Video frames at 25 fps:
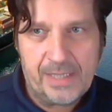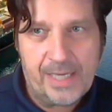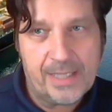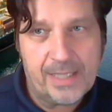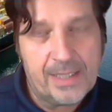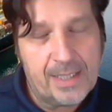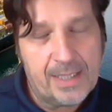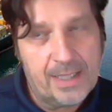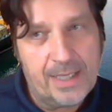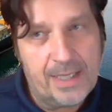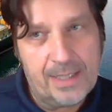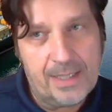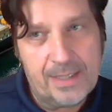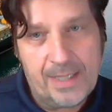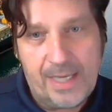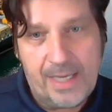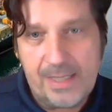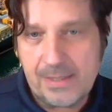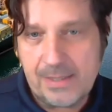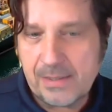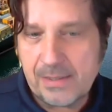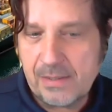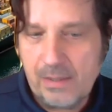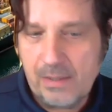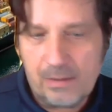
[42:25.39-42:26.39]
And
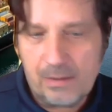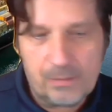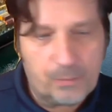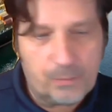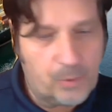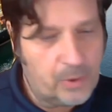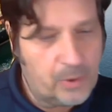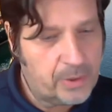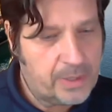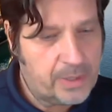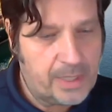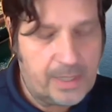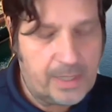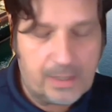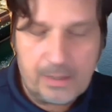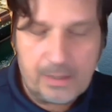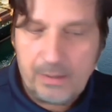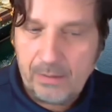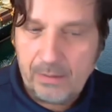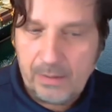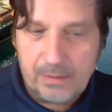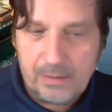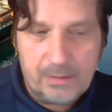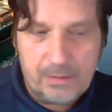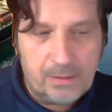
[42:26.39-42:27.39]
it's not working,
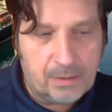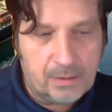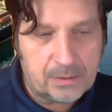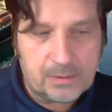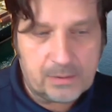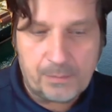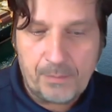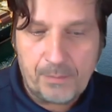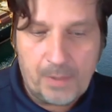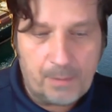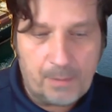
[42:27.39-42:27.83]
not